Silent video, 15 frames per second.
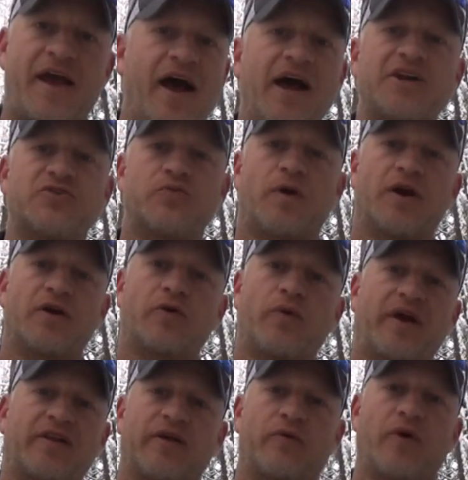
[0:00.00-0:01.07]
I just want to
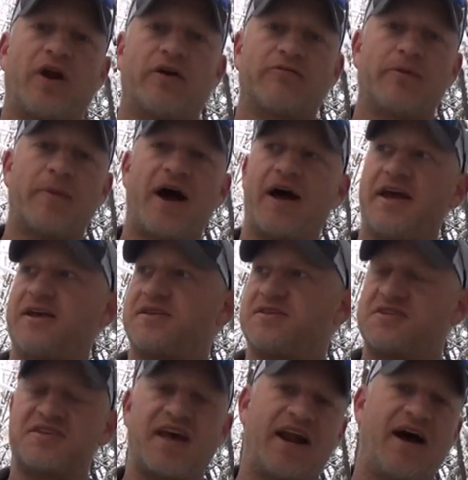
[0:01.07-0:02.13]
quickly run over my
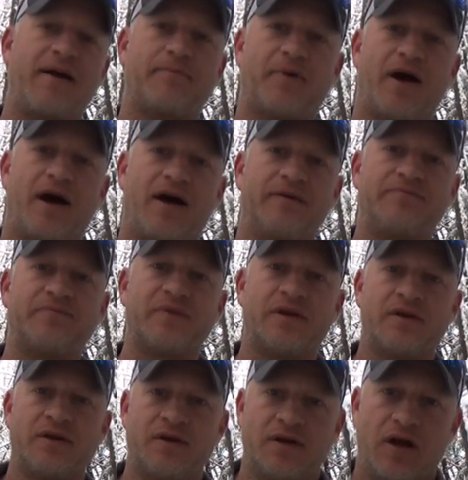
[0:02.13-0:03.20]
setup.
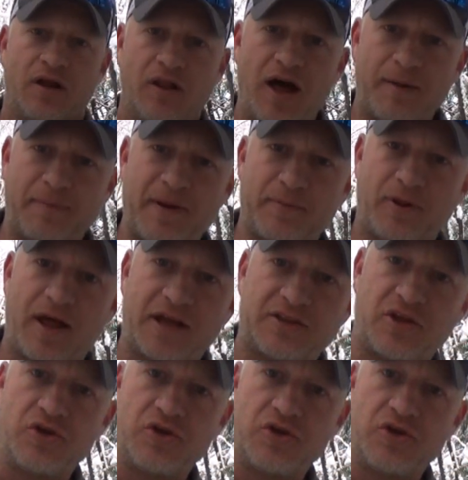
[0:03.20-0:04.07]
A lot of people like to